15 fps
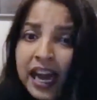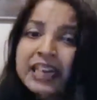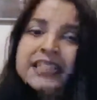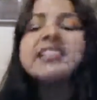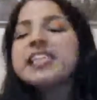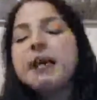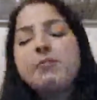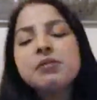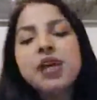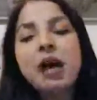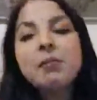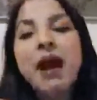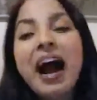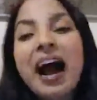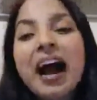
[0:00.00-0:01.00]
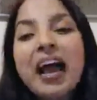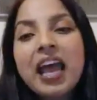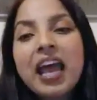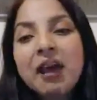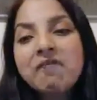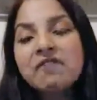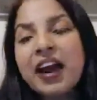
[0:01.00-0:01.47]
At the same time,
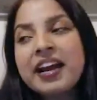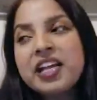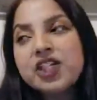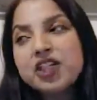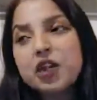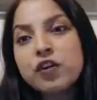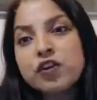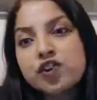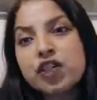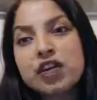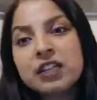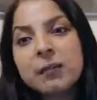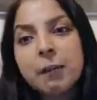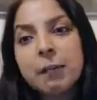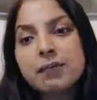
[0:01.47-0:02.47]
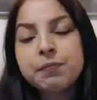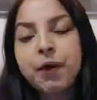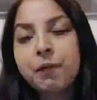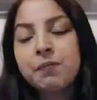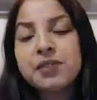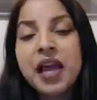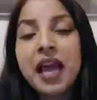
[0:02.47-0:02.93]
I am finding solutions to other people's
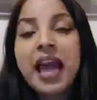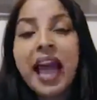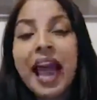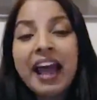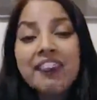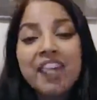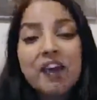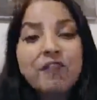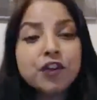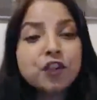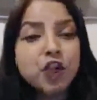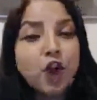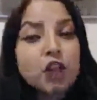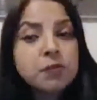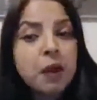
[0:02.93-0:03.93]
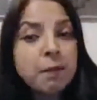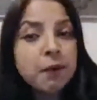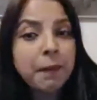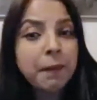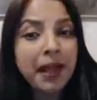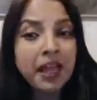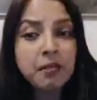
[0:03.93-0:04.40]
problems, and therefore those
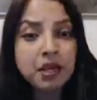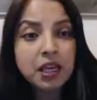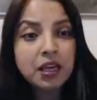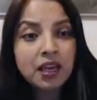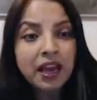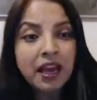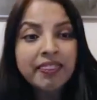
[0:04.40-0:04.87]
people pay me.